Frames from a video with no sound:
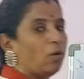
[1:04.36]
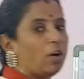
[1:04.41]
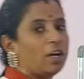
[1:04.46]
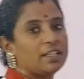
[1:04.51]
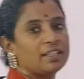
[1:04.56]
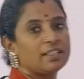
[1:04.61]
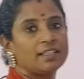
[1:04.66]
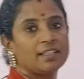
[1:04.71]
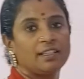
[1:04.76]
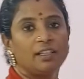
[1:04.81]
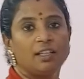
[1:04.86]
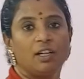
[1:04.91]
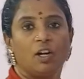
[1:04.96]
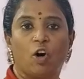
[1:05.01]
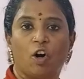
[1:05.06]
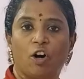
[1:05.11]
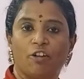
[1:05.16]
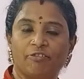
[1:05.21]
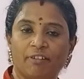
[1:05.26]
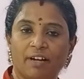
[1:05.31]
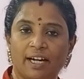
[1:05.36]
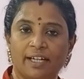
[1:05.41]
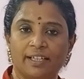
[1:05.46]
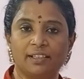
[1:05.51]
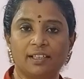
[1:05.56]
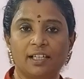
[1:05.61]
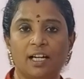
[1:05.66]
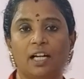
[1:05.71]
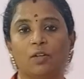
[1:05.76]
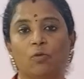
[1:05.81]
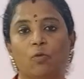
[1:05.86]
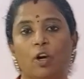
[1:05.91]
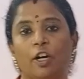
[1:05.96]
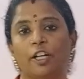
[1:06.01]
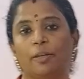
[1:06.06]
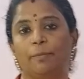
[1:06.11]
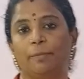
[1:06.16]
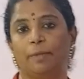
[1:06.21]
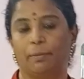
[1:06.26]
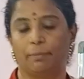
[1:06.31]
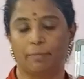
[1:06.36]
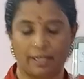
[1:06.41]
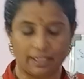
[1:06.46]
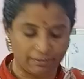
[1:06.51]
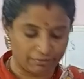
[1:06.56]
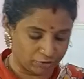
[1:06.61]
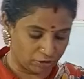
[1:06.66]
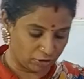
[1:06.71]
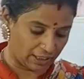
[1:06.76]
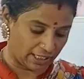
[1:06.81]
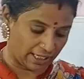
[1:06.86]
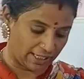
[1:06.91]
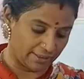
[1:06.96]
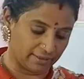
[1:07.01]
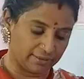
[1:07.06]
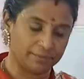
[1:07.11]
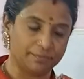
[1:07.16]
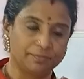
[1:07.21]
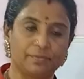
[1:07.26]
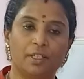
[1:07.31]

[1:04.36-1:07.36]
what is a off adder and what do you mean by full adder.